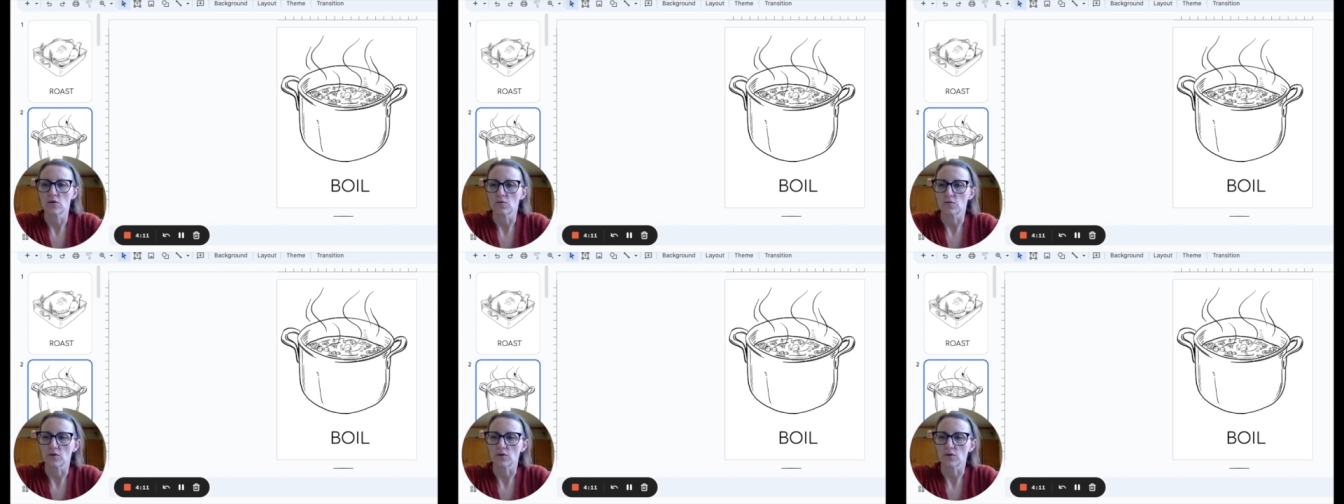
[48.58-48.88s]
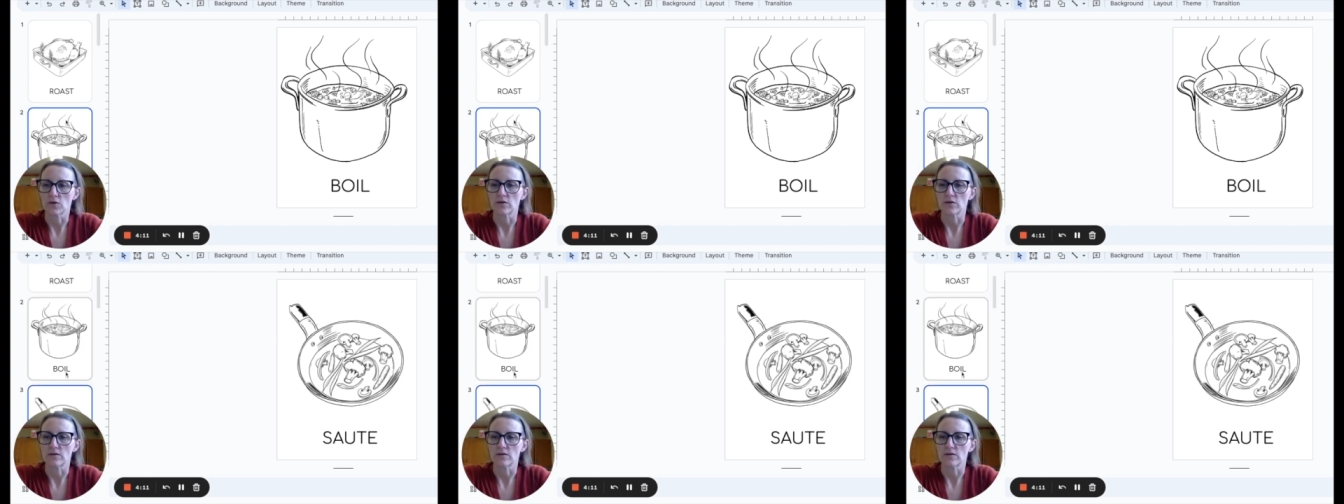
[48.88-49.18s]
work
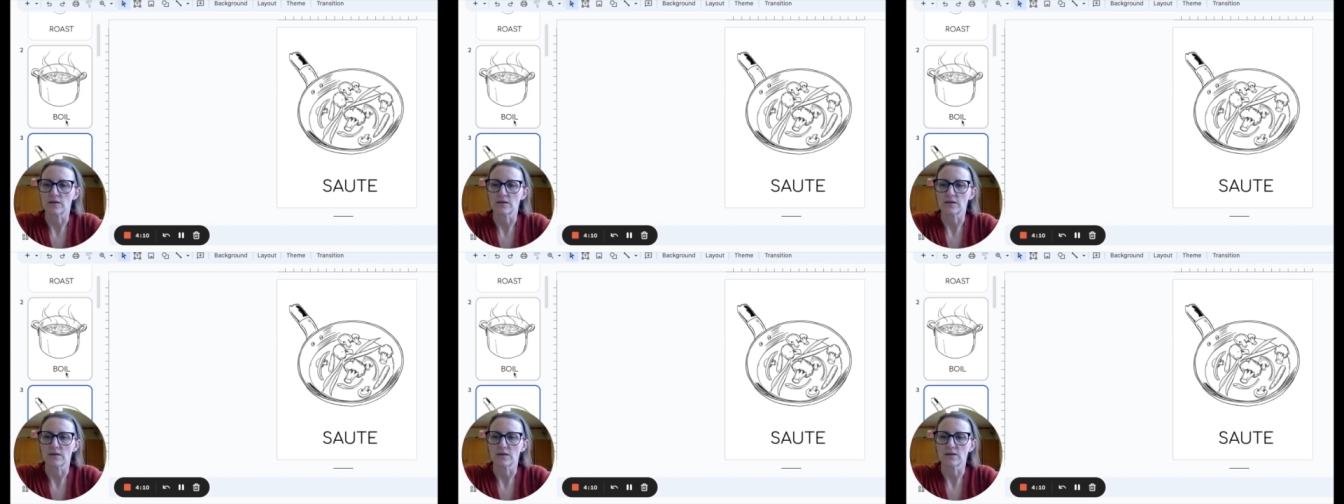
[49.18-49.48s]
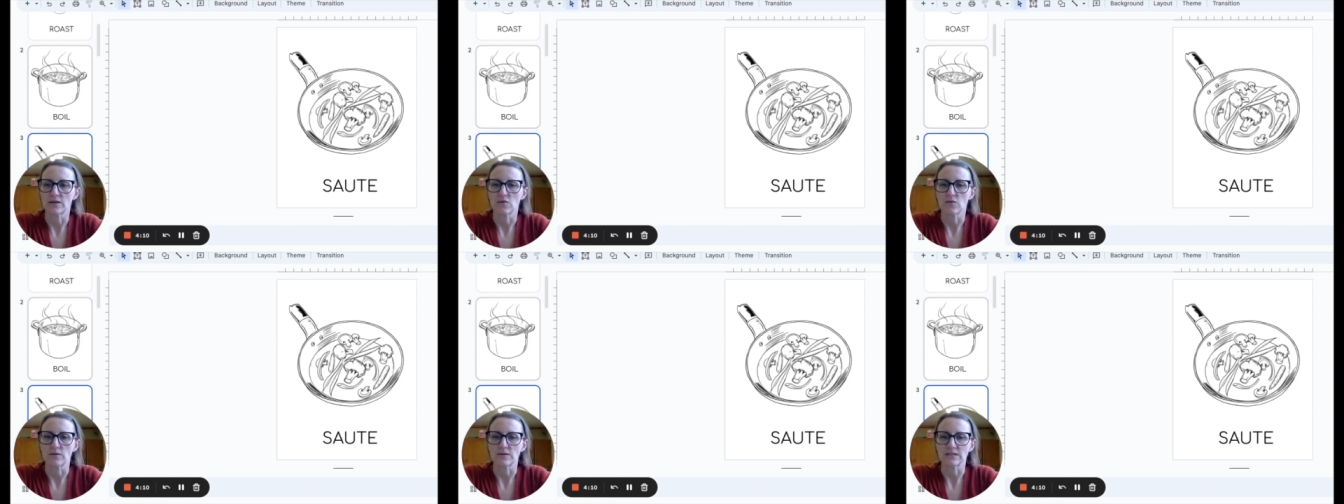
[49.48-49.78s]
on
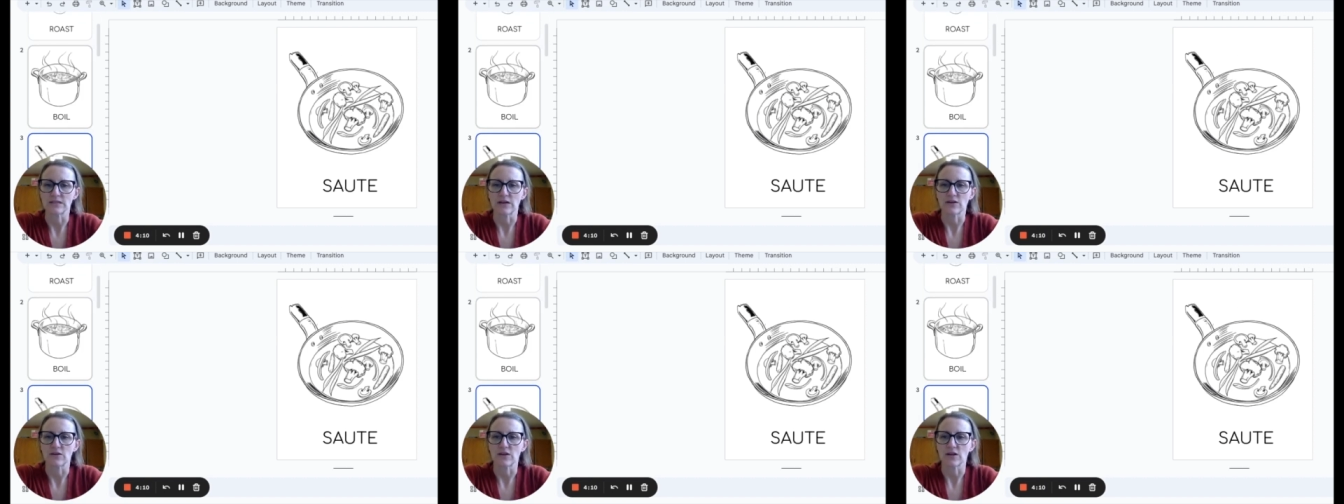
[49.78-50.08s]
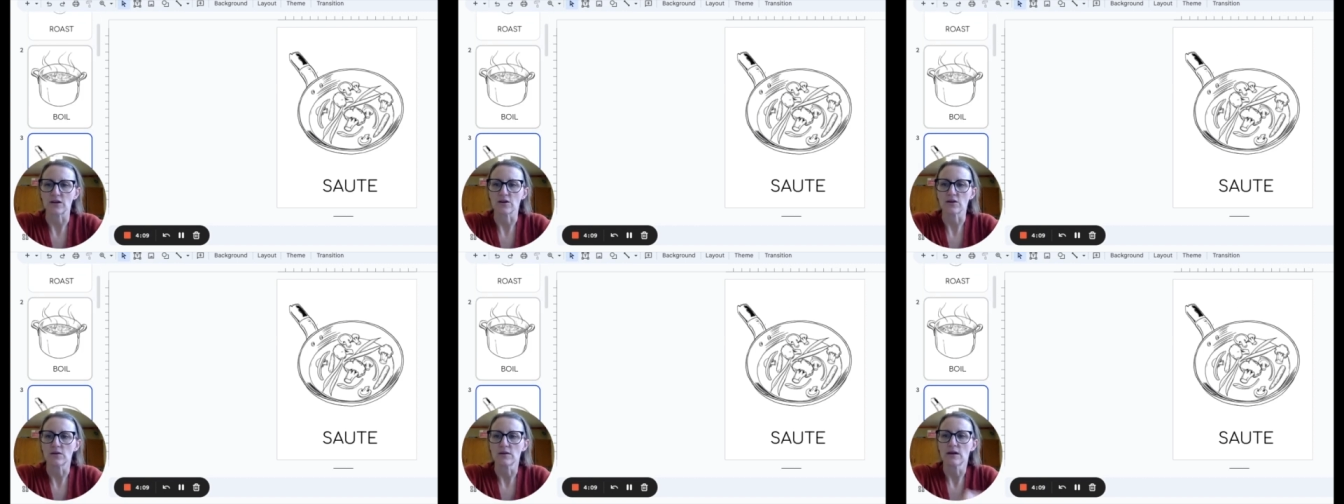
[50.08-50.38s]
going down
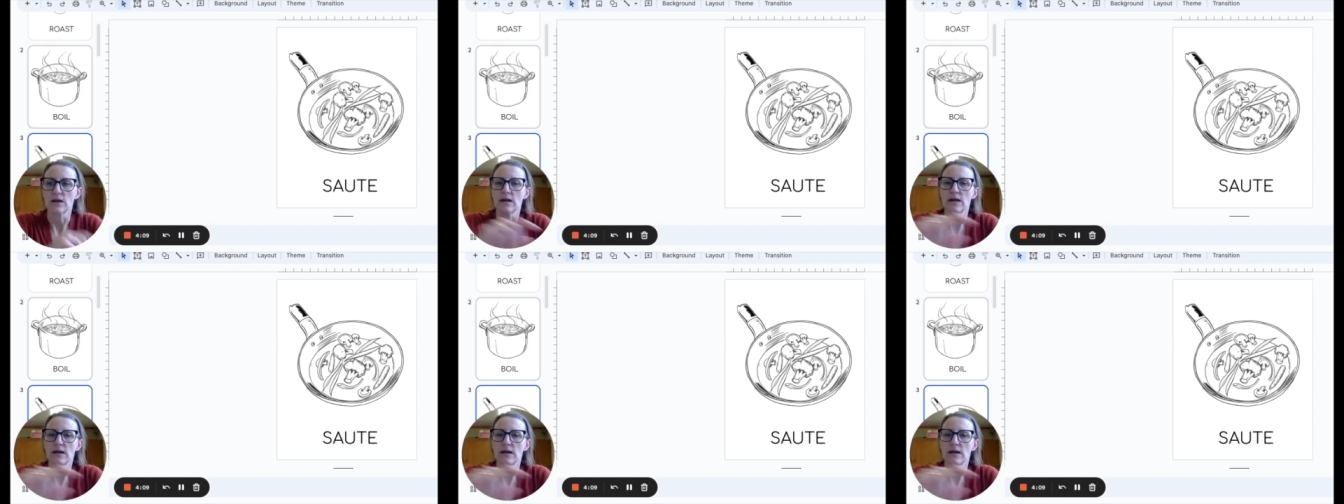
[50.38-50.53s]
here.